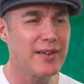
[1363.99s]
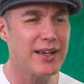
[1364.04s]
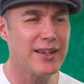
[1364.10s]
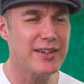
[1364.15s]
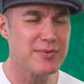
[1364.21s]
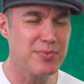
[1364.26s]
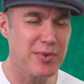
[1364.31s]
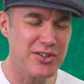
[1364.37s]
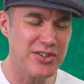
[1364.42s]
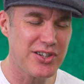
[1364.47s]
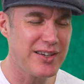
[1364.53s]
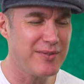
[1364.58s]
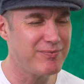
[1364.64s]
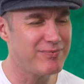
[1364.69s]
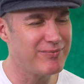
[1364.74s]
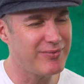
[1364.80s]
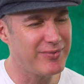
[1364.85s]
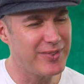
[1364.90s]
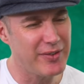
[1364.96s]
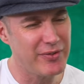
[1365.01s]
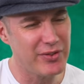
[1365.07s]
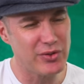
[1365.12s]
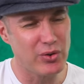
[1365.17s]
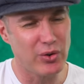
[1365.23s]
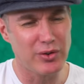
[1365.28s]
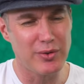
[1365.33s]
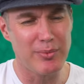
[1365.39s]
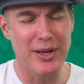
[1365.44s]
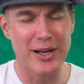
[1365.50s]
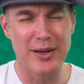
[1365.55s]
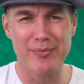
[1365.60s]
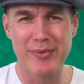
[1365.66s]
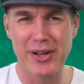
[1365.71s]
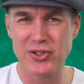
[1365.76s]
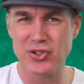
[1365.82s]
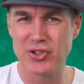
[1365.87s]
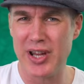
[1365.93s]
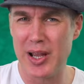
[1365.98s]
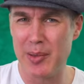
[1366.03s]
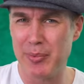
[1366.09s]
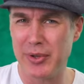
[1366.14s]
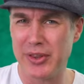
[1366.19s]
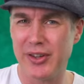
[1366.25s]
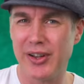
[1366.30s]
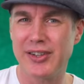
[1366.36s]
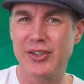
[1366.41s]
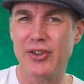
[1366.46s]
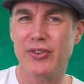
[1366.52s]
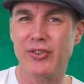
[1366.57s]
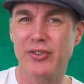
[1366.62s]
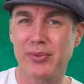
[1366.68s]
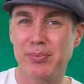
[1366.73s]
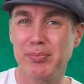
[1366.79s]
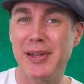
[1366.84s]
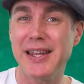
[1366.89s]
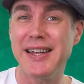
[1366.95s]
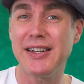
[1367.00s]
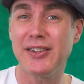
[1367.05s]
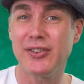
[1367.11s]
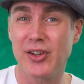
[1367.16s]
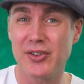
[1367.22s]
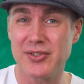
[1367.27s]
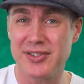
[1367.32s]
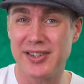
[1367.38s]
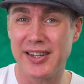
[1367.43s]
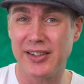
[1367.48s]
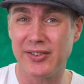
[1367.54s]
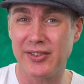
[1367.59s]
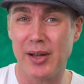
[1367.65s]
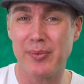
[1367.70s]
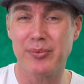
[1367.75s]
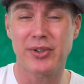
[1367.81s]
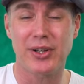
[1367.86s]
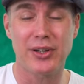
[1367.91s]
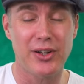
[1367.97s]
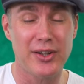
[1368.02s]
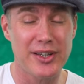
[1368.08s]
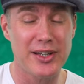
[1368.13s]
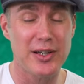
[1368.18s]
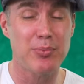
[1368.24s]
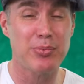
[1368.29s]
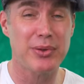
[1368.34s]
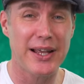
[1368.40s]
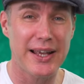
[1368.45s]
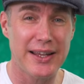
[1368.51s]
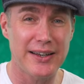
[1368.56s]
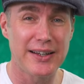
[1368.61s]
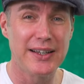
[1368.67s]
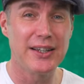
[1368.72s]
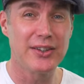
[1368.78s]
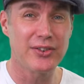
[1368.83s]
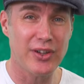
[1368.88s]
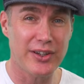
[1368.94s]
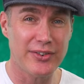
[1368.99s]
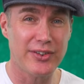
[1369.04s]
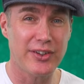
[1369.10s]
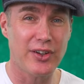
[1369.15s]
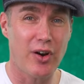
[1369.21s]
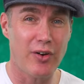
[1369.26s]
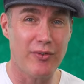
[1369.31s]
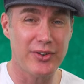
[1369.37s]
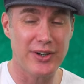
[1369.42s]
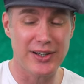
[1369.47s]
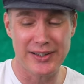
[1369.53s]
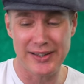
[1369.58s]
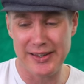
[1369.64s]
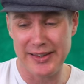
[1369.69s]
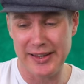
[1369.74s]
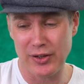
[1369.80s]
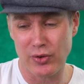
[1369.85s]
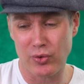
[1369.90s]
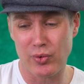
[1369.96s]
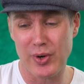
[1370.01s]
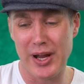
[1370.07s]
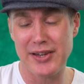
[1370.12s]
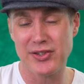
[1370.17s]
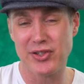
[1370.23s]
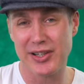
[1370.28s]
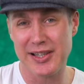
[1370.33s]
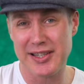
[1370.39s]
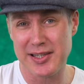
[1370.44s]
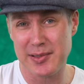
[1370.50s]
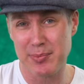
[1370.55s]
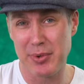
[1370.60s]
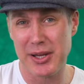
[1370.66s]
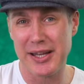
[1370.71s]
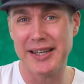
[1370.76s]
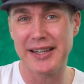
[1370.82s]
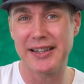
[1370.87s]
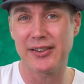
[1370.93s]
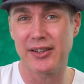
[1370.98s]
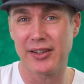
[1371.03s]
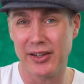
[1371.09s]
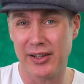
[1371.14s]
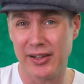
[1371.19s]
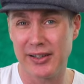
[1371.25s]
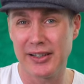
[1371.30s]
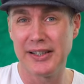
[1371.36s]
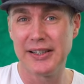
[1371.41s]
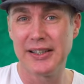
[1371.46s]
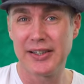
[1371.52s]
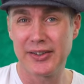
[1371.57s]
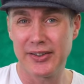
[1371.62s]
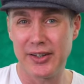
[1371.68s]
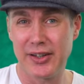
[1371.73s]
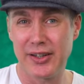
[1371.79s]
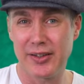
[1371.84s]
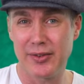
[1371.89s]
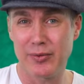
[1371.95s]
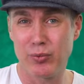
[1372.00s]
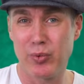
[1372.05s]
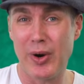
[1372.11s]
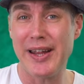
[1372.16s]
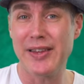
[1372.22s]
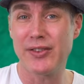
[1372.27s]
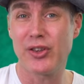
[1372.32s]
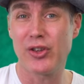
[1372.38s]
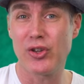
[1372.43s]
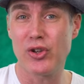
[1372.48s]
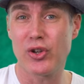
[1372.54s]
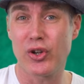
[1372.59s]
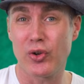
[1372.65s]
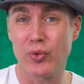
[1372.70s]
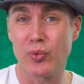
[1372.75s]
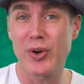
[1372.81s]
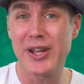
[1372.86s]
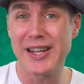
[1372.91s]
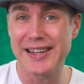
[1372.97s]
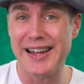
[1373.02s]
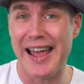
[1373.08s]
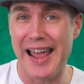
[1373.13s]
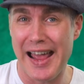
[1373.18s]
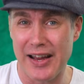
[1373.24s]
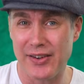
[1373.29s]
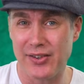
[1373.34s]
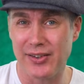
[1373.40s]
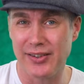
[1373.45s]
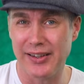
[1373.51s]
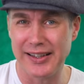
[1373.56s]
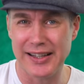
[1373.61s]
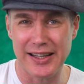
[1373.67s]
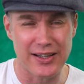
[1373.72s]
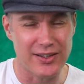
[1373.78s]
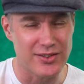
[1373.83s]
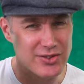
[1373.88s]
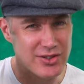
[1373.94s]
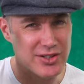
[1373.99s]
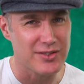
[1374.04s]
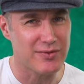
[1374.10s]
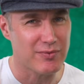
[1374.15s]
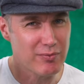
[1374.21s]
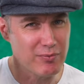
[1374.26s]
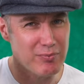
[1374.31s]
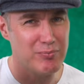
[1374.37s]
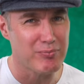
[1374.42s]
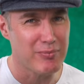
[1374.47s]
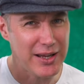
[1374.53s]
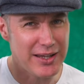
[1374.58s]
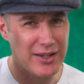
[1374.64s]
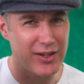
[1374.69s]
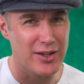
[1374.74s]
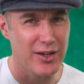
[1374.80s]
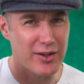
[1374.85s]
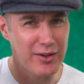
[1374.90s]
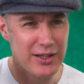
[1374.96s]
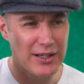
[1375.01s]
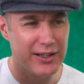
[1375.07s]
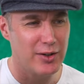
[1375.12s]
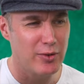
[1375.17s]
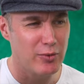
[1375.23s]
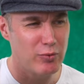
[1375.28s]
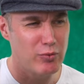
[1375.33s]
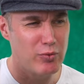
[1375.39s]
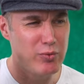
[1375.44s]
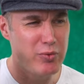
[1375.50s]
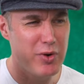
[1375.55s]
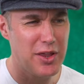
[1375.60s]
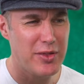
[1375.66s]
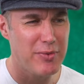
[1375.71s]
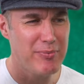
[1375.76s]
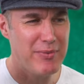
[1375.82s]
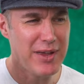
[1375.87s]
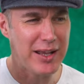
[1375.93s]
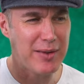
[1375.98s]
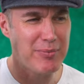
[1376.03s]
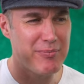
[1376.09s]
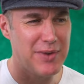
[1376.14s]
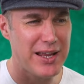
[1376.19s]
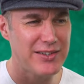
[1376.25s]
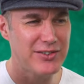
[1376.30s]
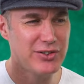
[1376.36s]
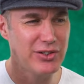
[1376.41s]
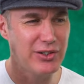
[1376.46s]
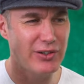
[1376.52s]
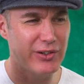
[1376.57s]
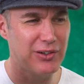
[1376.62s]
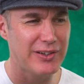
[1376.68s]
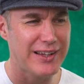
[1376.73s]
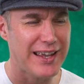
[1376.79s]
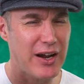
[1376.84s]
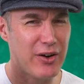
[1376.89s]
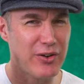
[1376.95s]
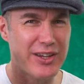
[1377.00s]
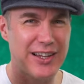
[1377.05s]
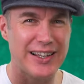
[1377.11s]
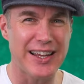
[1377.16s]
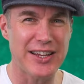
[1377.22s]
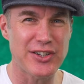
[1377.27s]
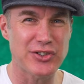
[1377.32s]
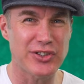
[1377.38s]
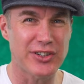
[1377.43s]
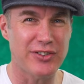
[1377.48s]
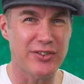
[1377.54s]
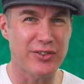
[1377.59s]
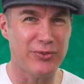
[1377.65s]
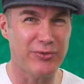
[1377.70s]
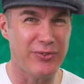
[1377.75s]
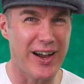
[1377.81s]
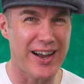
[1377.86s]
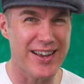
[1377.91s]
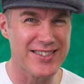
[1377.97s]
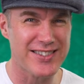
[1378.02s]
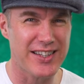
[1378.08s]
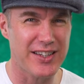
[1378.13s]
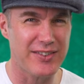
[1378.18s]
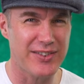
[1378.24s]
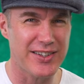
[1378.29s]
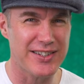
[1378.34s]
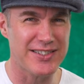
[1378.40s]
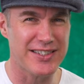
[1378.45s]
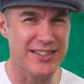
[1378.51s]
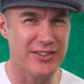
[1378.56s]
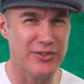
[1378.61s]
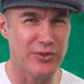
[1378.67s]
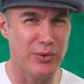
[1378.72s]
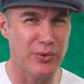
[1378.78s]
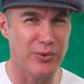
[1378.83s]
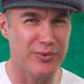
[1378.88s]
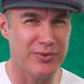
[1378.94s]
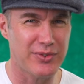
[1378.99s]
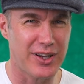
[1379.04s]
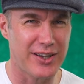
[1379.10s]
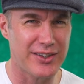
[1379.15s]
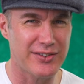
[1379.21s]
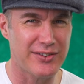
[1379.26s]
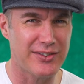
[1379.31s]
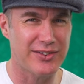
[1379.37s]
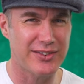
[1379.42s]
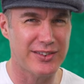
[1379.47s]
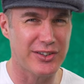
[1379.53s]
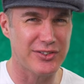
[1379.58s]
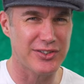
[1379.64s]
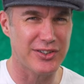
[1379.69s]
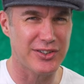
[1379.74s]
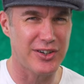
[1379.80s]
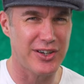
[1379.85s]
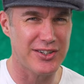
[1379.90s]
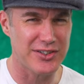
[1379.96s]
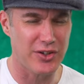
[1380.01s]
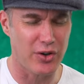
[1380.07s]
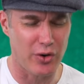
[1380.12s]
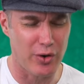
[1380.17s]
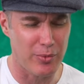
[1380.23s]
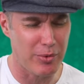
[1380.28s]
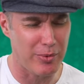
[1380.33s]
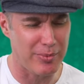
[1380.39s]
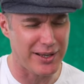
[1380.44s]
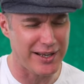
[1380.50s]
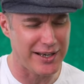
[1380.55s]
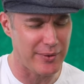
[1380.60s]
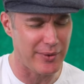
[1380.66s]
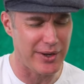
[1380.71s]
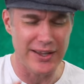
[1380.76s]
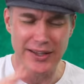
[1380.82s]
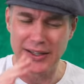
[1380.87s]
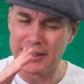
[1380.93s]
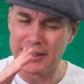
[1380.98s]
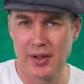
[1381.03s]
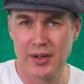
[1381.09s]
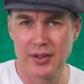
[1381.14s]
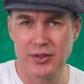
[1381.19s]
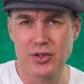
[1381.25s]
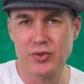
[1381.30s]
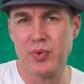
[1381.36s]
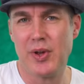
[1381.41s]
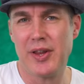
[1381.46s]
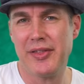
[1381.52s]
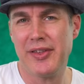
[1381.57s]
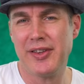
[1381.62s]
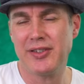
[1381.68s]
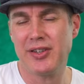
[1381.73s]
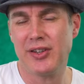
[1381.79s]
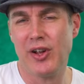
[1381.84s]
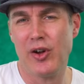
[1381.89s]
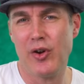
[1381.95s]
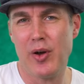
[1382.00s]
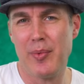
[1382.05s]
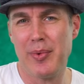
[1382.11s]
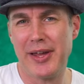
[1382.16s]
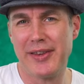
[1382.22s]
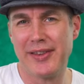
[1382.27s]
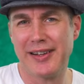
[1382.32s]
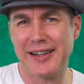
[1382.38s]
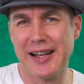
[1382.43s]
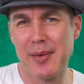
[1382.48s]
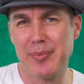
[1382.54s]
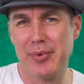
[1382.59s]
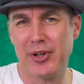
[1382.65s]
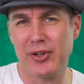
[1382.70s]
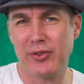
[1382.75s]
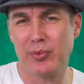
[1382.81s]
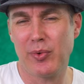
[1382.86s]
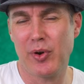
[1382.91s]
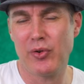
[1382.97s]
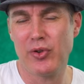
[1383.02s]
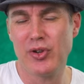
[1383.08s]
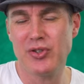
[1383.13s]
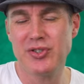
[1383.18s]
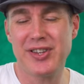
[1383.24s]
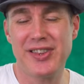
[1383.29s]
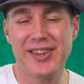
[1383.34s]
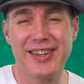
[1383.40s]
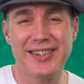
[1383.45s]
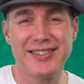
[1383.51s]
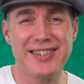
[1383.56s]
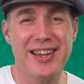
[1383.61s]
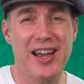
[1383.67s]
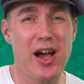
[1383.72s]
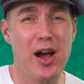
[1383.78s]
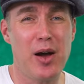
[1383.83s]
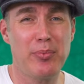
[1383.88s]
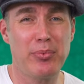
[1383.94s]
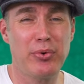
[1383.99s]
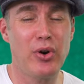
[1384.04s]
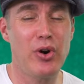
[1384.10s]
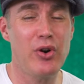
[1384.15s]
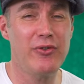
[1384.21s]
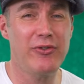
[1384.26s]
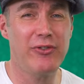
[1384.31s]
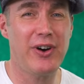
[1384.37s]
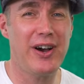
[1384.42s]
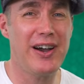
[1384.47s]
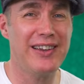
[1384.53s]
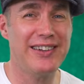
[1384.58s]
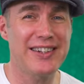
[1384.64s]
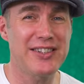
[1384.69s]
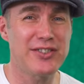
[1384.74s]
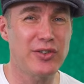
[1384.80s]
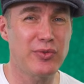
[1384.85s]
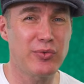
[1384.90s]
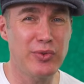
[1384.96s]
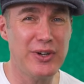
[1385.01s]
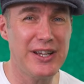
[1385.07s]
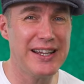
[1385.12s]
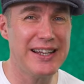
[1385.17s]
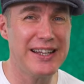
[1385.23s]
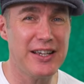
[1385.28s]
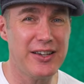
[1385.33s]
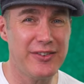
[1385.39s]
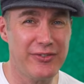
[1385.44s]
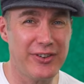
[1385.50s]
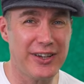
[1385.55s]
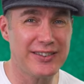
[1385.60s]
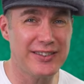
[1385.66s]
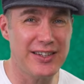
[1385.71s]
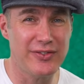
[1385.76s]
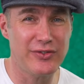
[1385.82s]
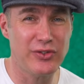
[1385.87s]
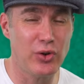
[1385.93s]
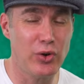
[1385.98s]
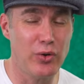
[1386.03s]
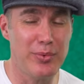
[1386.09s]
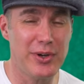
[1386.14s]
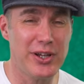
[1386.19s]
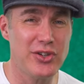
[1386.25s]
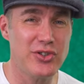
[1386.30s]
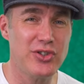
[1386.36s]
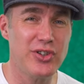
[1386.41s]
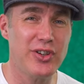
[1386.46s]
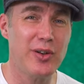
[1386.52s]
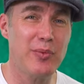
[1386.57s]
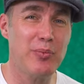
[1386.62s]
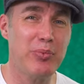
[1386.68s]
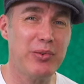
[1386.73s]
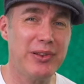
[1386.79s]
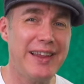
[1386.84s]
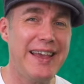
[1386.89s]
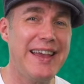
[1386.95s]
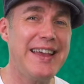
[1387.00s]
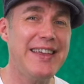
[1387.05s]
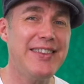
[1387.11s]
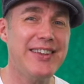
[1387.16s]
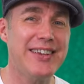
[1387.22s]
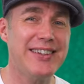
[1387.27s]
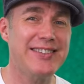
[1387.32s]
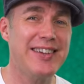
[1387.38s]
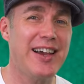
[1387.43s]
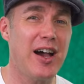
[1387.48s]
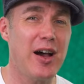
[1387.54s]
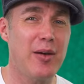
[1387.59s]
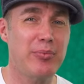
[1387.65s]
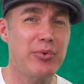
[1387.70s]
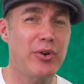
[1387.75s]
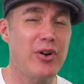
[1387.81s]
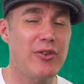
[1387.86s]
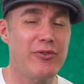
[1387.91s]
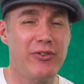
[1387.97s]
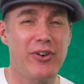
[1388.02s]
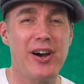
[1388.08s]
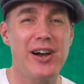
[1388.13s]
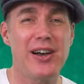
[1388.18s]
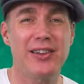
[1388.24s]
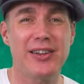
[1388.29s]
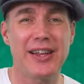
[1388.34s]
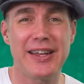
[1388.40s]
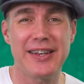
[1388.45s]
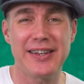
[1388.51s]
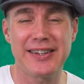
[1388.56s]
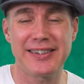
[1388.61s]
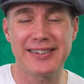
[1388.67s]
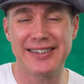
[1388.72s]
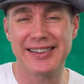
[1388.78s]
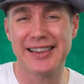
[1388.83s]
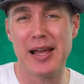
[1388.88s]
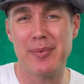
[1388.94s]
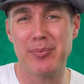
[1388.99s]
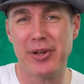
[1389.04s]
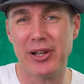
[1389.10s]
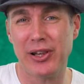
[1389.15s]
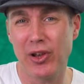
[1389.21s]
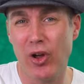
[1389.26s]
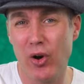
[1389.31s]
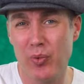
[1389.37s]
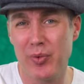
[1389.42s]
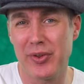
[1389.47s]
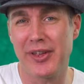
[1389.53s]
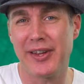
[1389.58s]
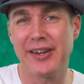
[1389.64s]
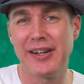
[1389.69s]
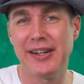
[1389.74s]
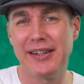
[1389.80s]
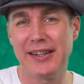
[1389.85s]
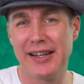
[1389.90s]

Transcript: Especially, we haven't talked about it much yet, but the idea of speeding those things up. So learning to play it nice and confidently, and then gradually speeding the the rate that you can read it at. Again, it's just making your rhythmic mental calculations faster. That sounds all kind of, lots of kinds of horrible, but anyway, just one thing to note about the clapping as well. Using the Guitar Pro file is a really effective tool because you can play the Guitar Pro file and clap along with it it.